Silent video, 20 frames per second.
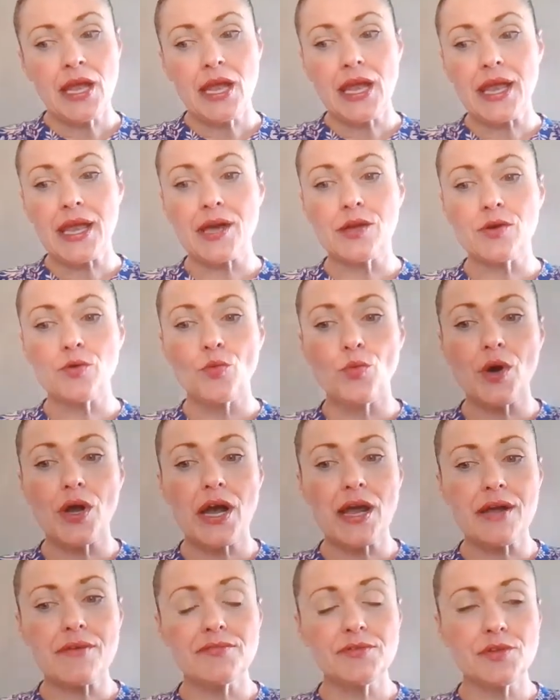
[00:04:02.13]
And what
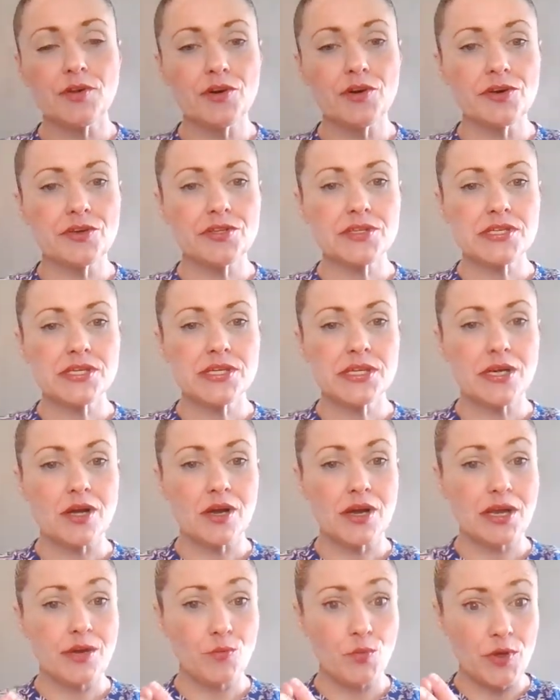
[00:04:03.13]
I've learned
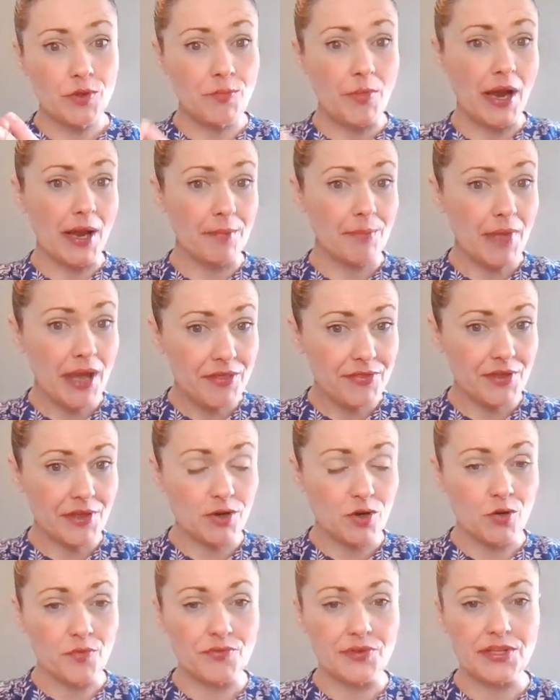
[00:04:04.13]
with my
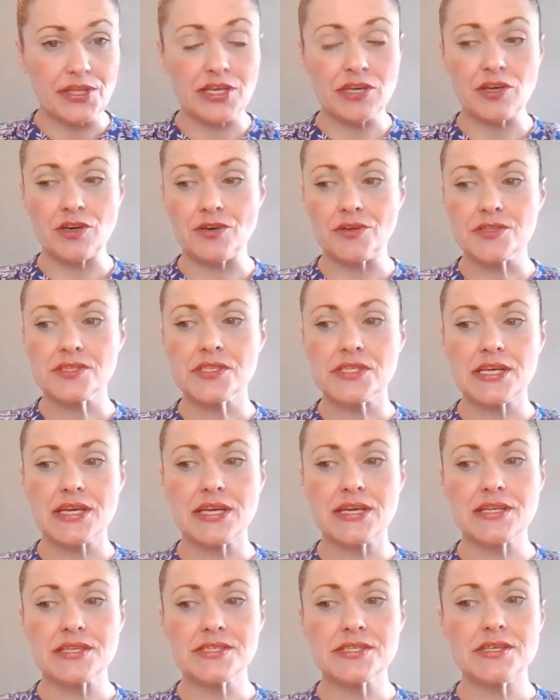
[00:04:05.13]
method over the years
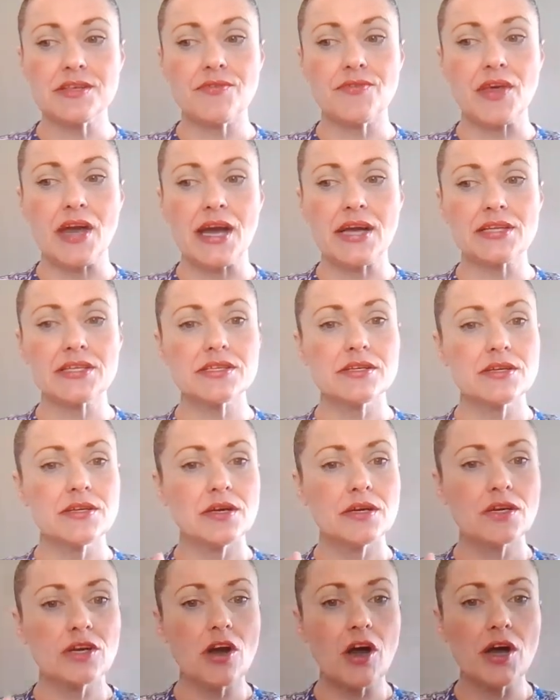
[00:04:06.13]
is that
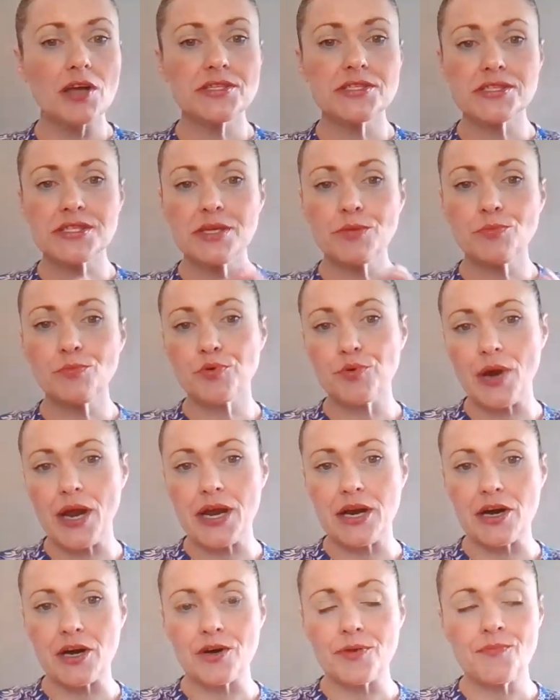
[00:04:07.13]
constant
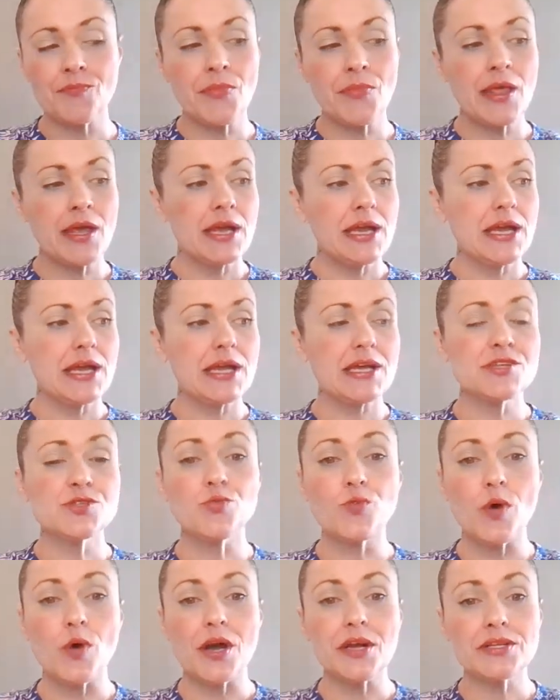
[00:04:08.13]
prayer is
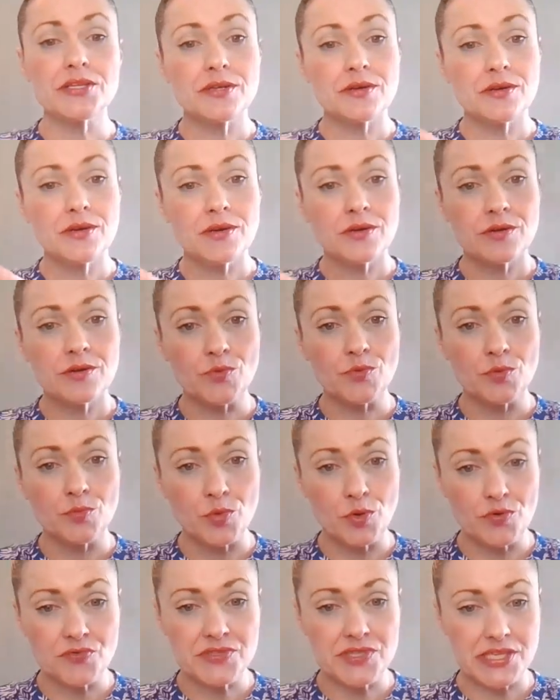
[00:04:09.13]
what
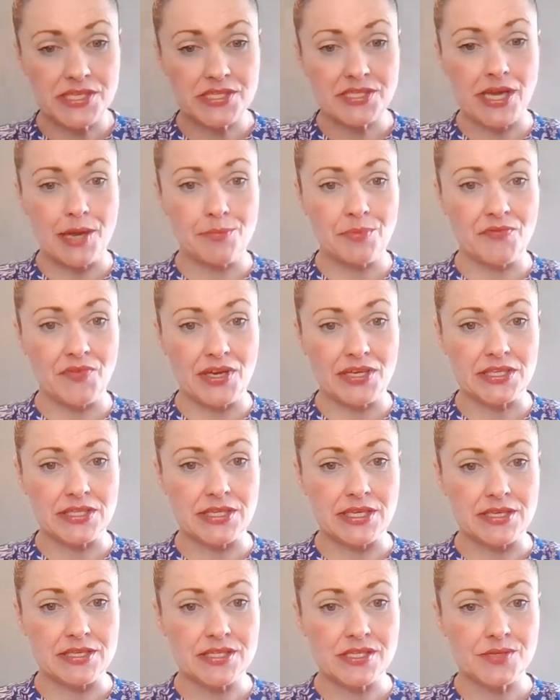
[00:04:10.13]
removes these type of
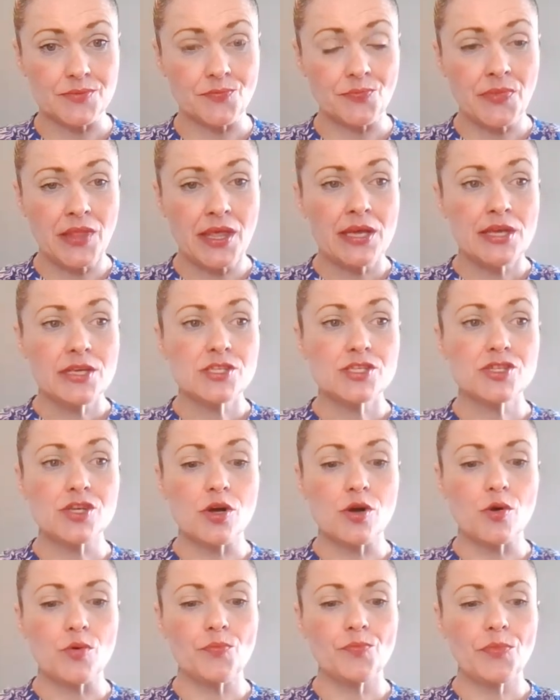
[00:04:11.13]
entities.
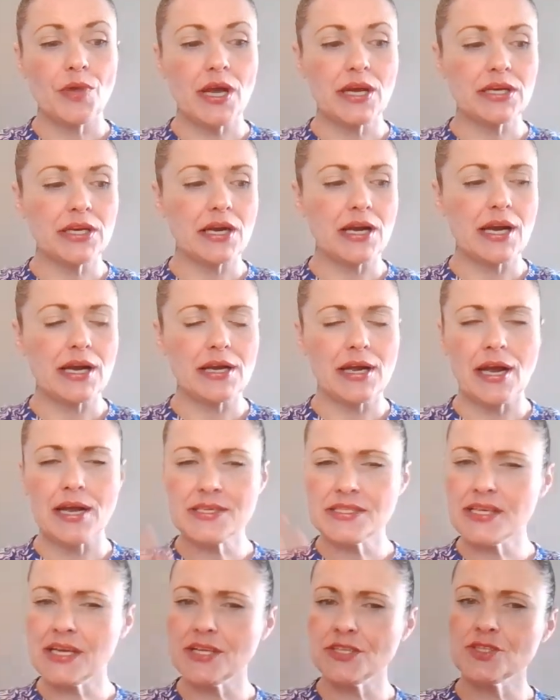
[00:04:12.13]
So I
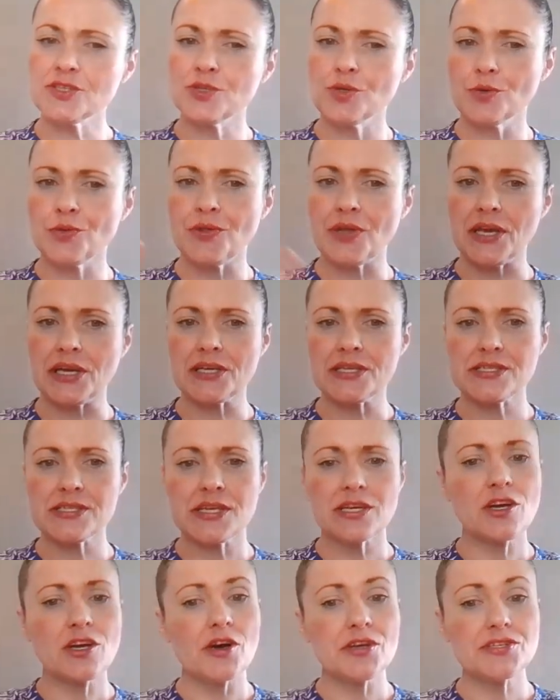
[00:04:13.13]
say it's two
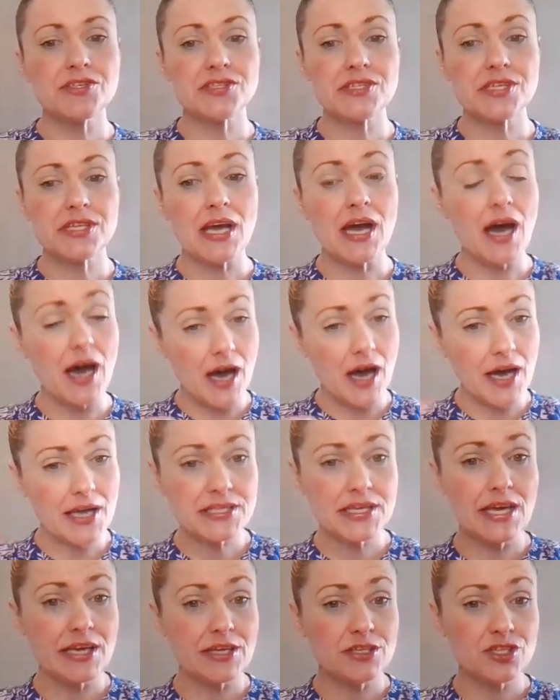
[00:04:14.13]
things: constant
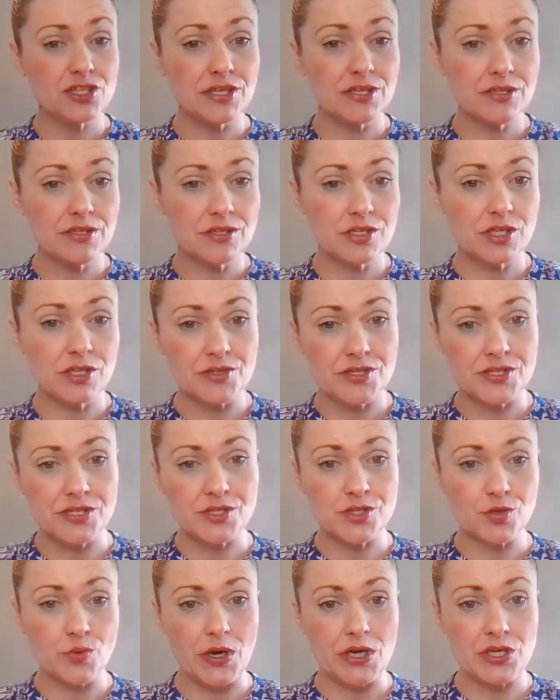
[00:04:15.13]
attention to your
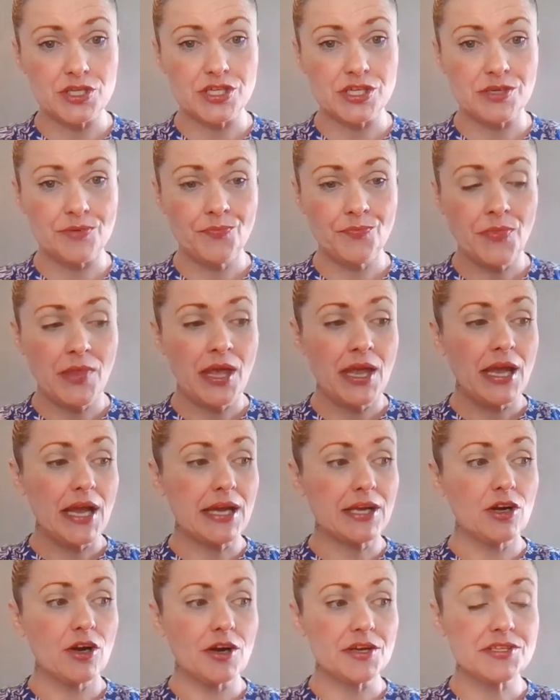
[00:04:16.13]
situation
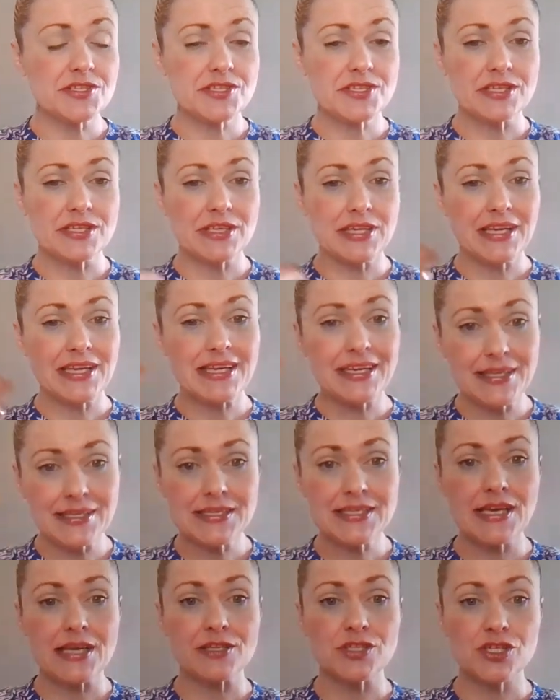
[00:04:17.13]
and constant
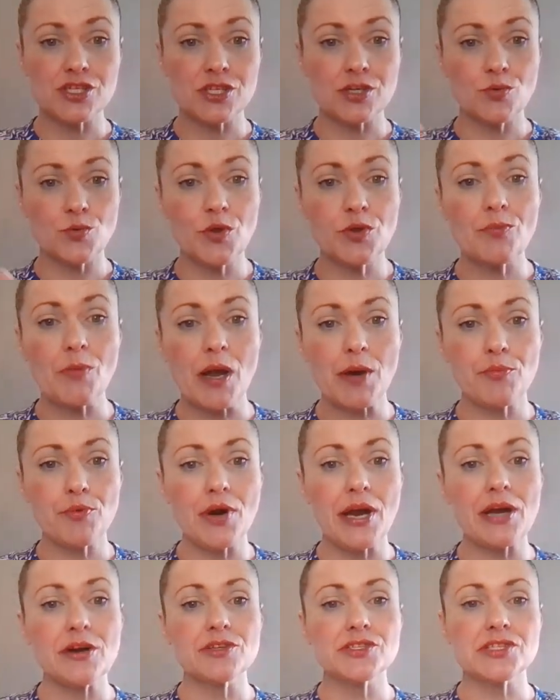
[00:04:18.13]
intention with my
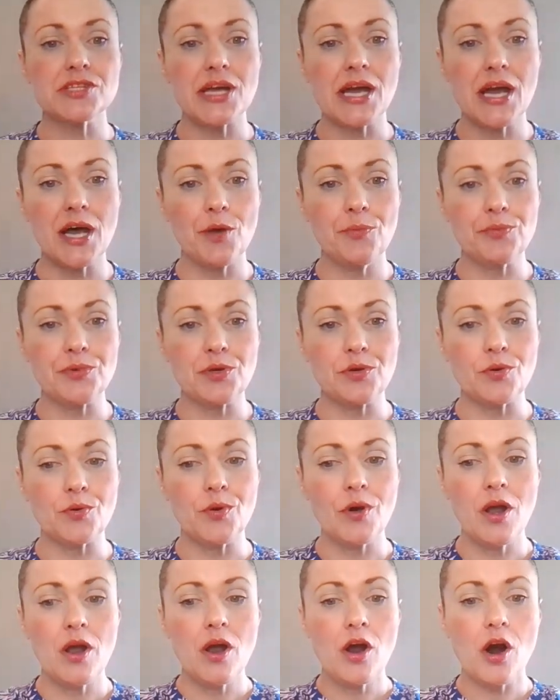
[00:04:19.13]
prayers to help
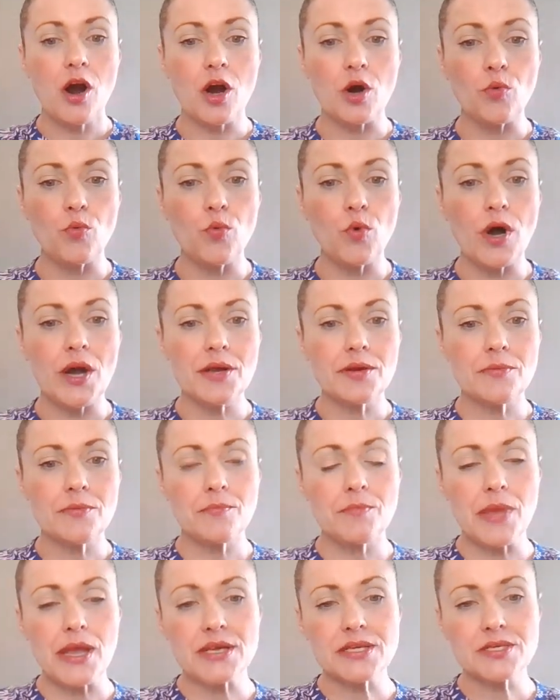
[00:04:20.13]
you are what
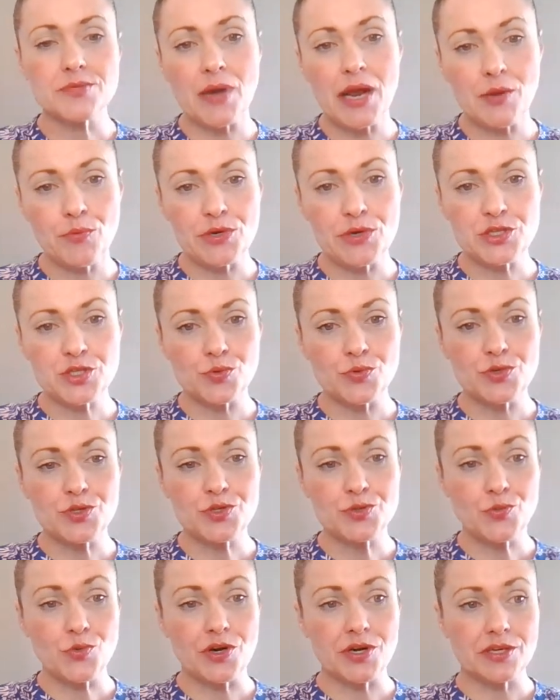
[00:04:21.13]
makes my
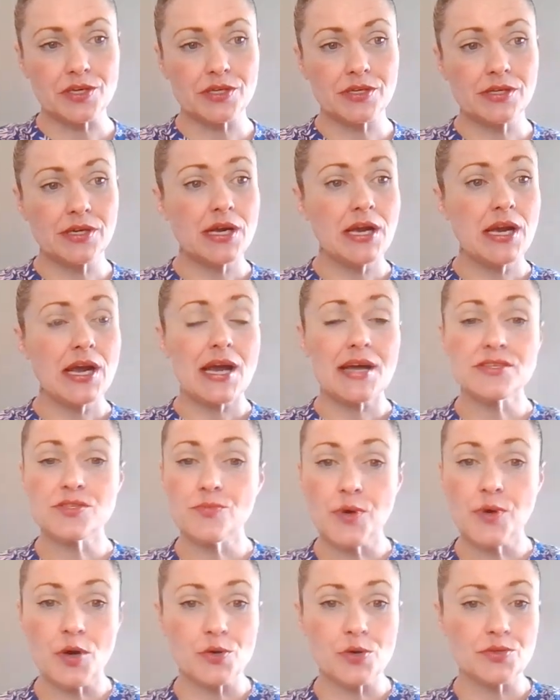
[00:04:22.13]
rituals work, as
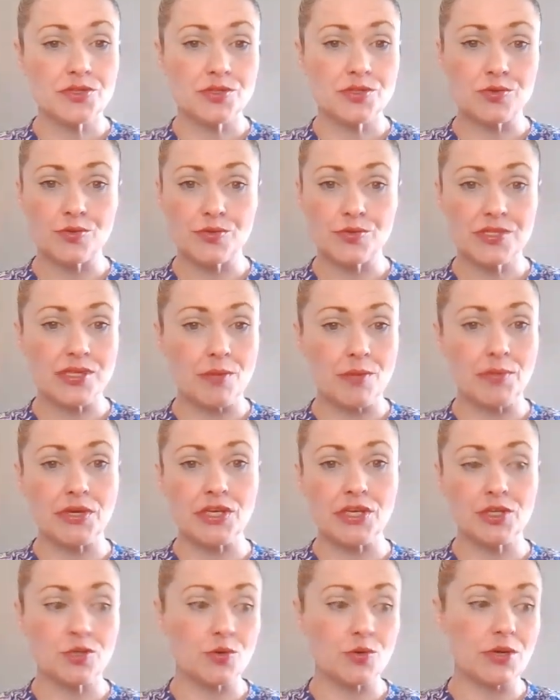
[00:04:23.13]
opposed to
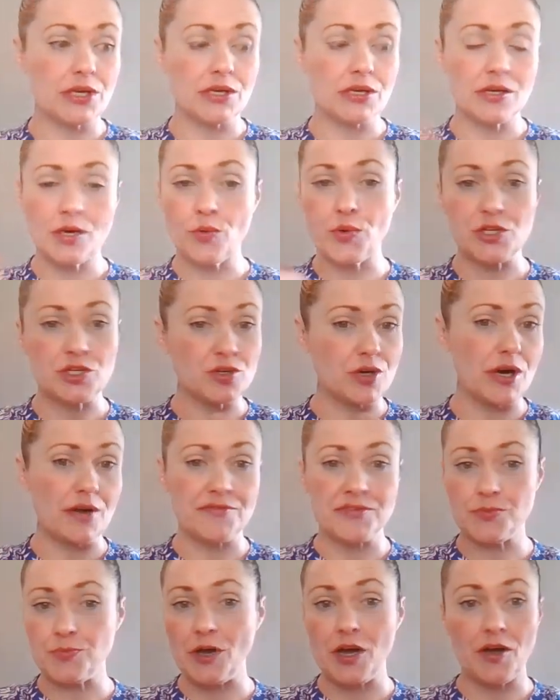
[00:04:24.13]
somebody doing a
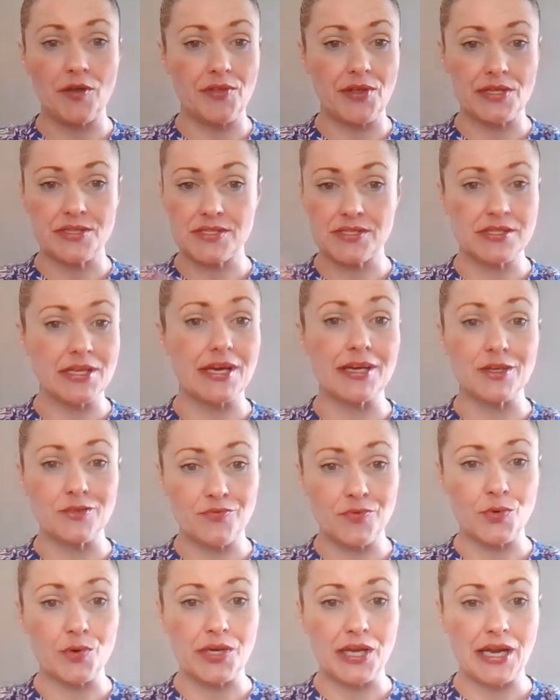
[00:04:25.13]
witchcraft spell that's done in
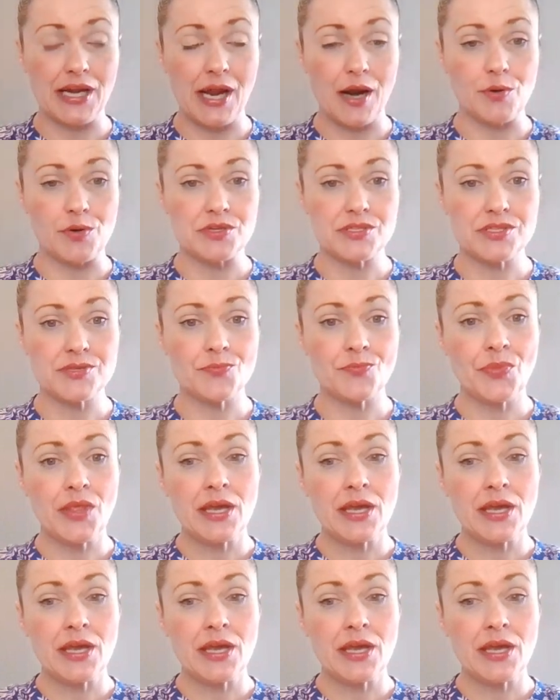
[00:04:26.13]
48 hours.